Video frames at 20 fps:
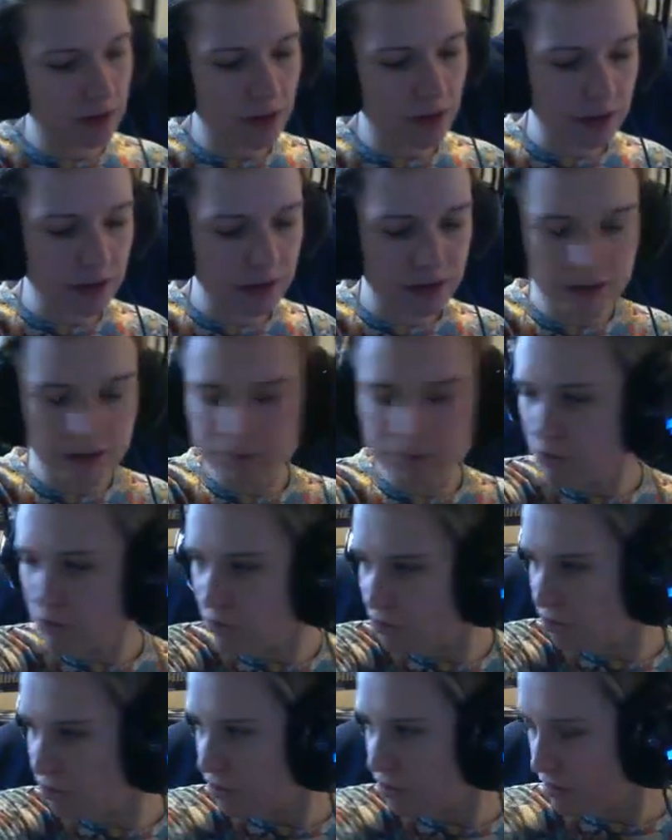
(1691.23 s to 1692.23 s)
I'm not
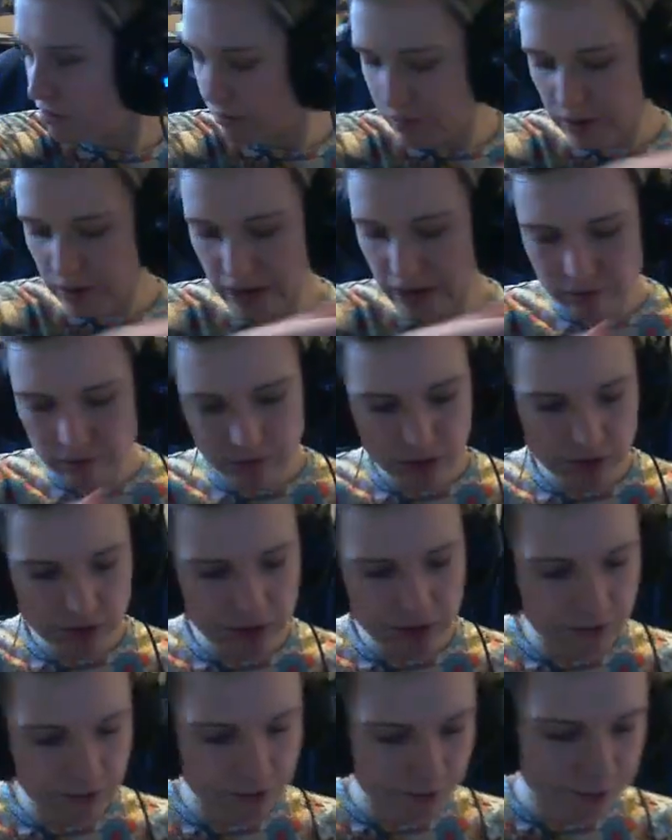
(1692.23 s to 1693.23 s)
sure if we have got
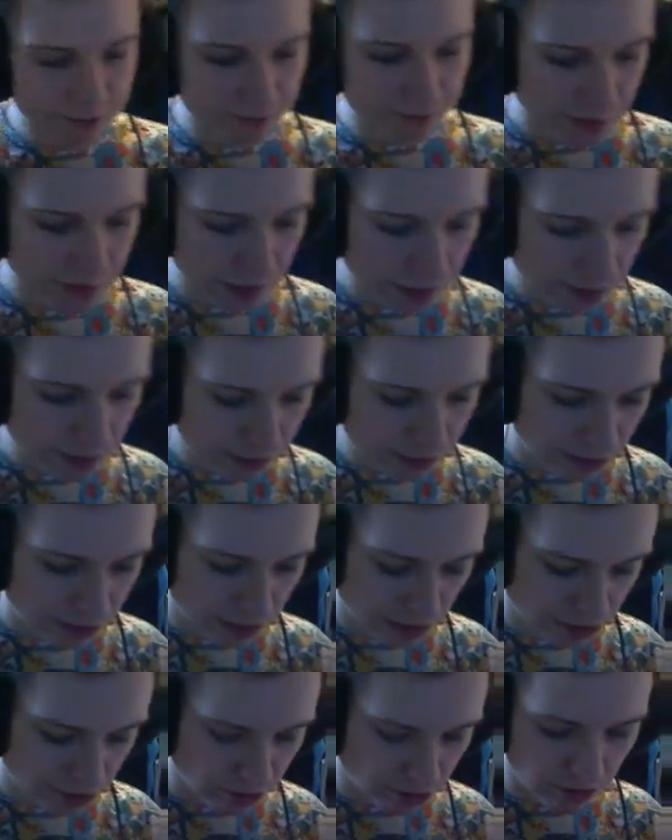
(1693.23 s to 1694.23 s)
any first
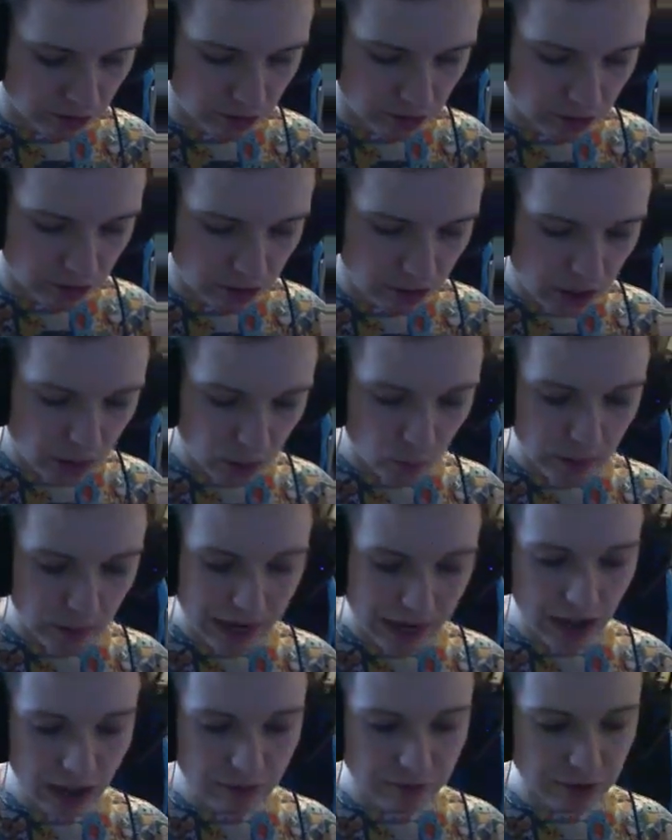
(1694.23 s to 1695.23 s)
edition. We
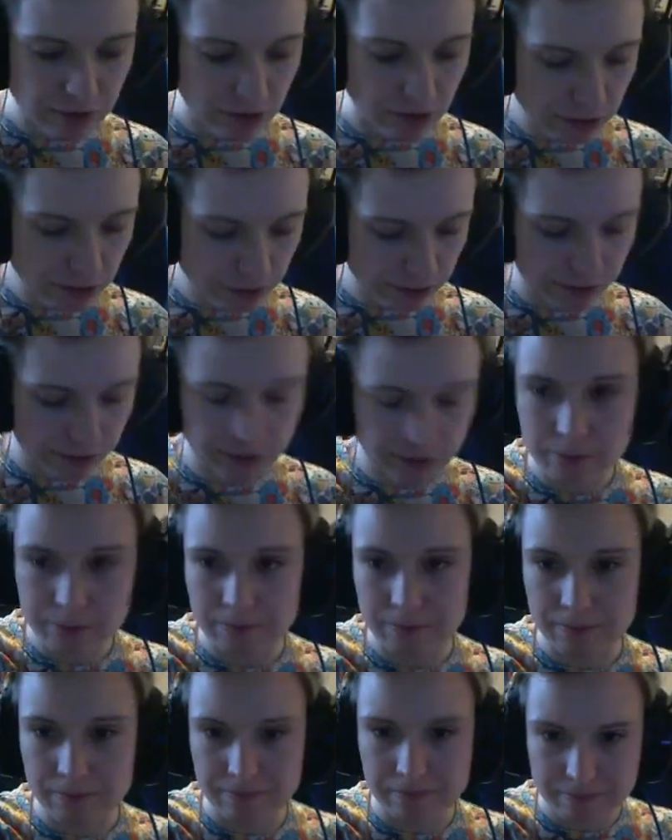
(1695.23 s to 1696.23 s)
have got some
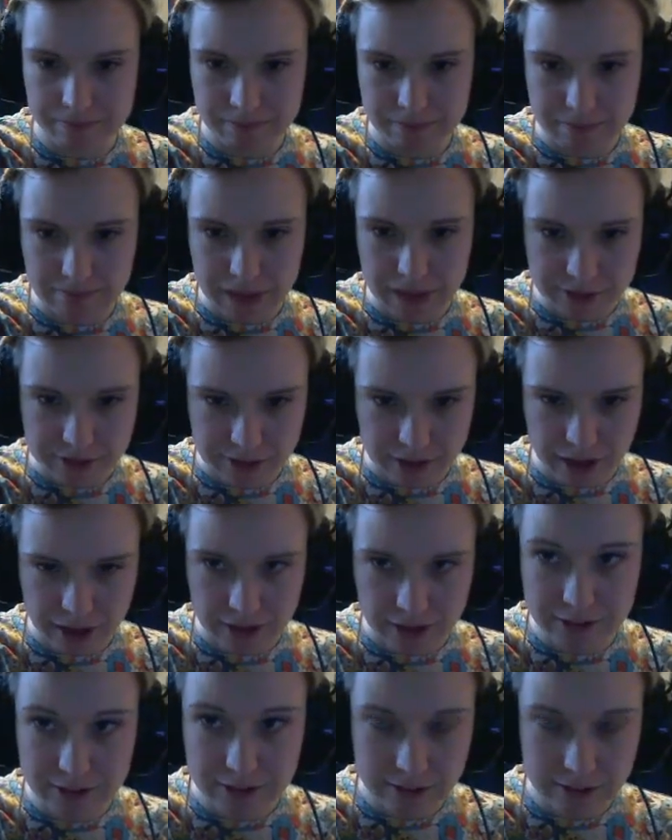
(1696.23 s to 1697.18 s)
base sets.